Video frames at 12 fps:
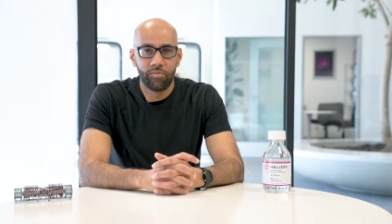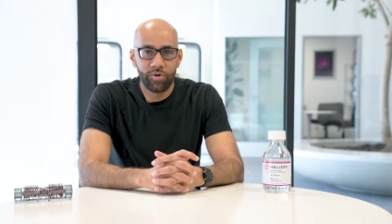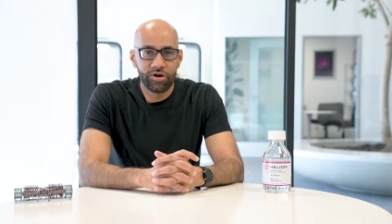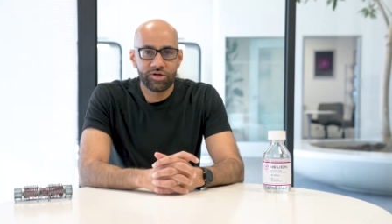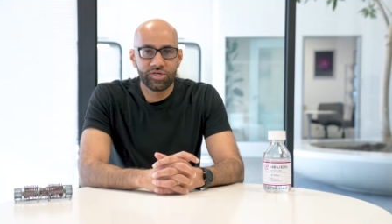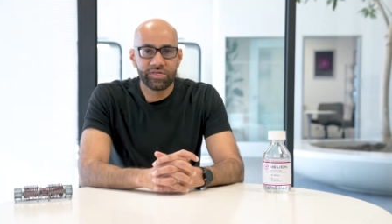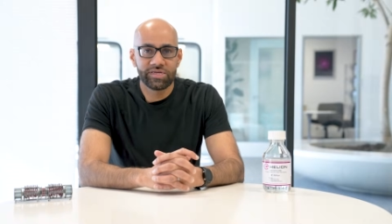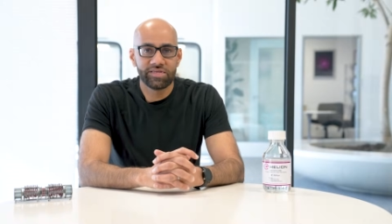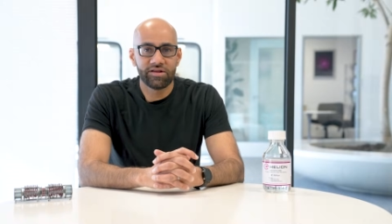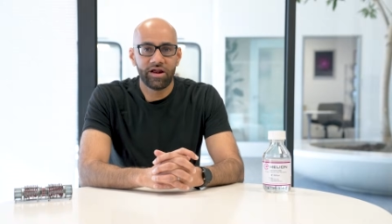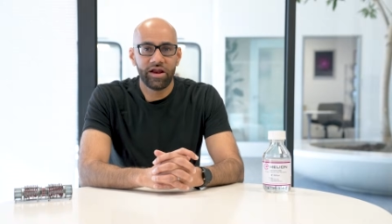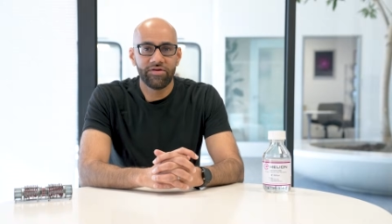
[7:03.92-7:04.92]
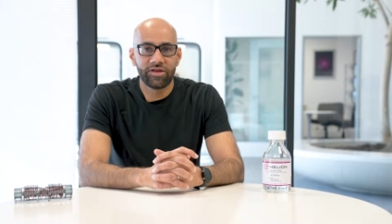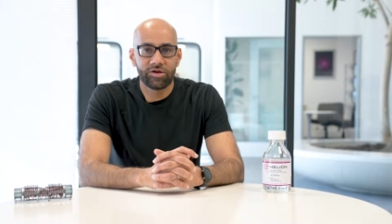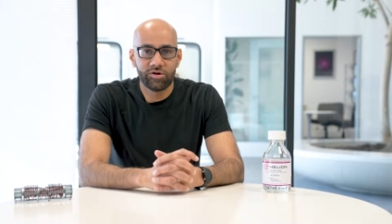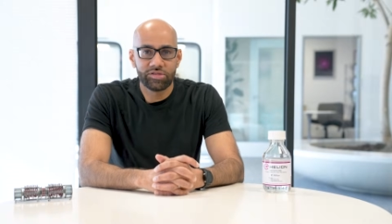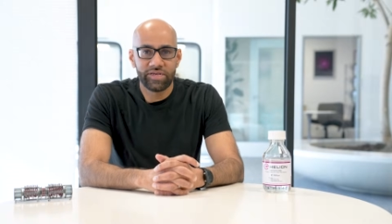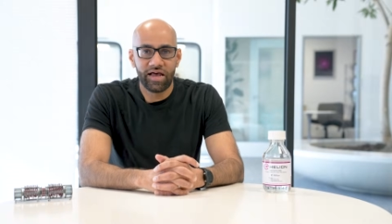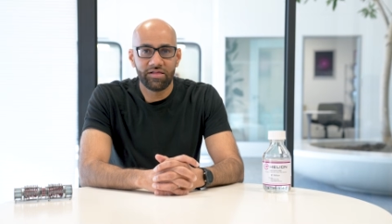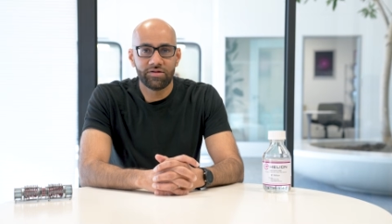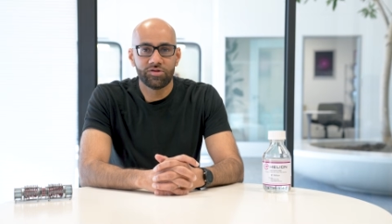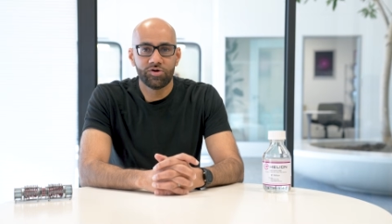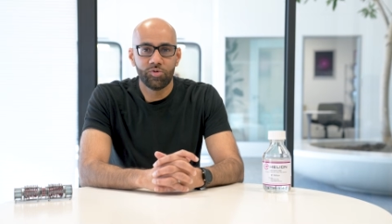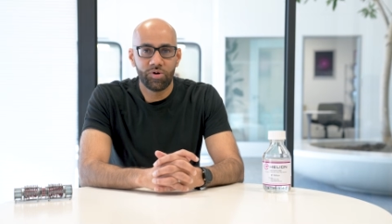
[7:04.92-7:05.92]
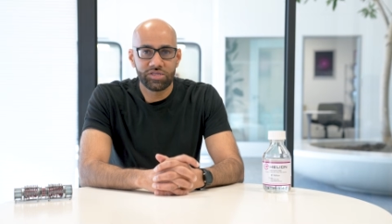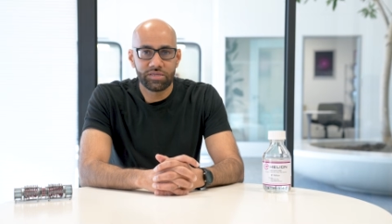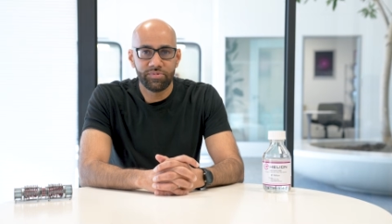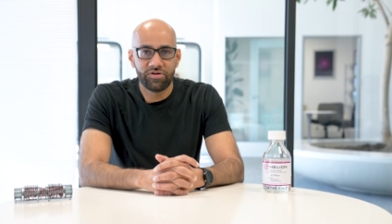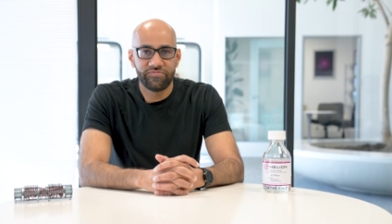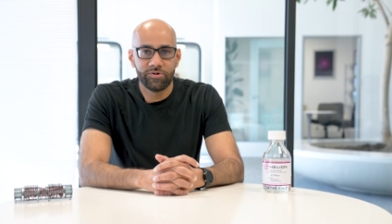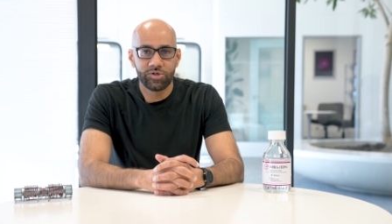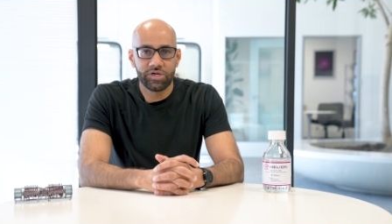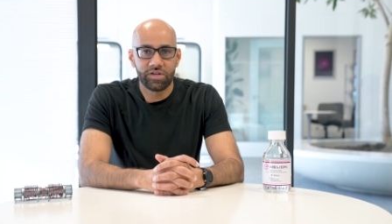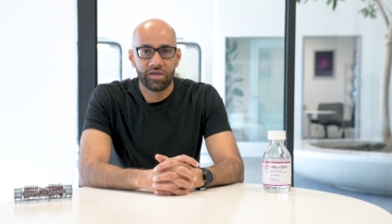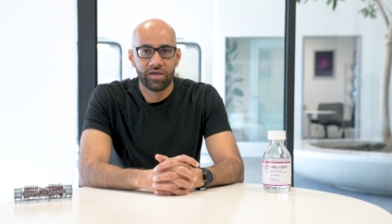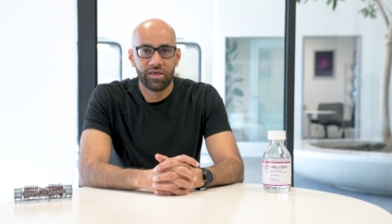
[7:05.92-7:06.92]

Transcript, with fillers: We're just keen on hiring good talent who wants to build Fusion.